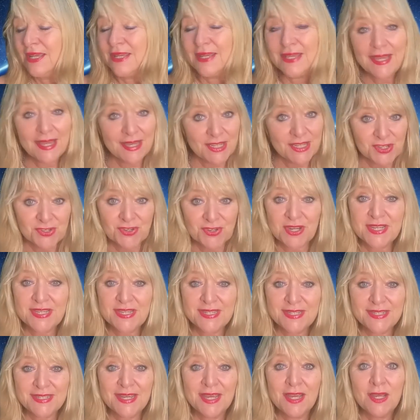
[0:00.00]
Get
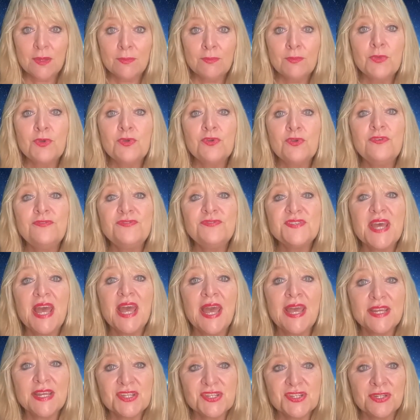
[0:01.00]
triggered. Move to
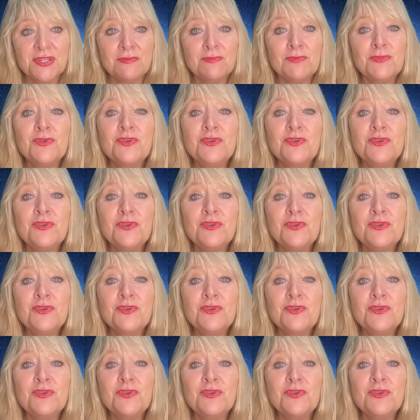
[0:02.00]
action.